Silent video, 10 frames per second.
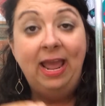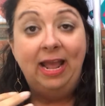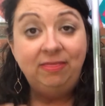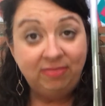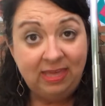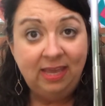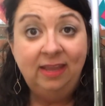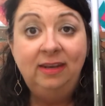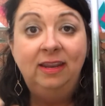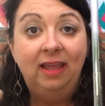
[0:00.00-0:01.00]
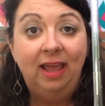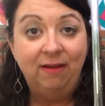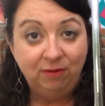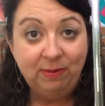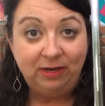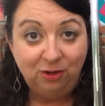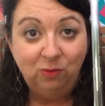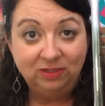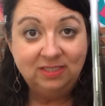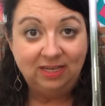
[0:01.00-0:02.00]
and then everybody who
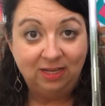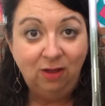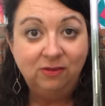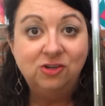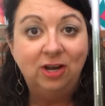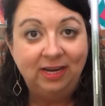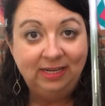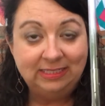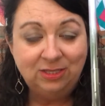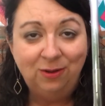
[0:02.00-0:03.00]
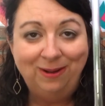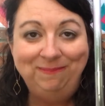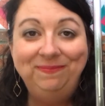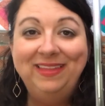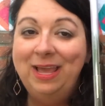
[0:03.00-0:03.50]
wants to get on the train gets on.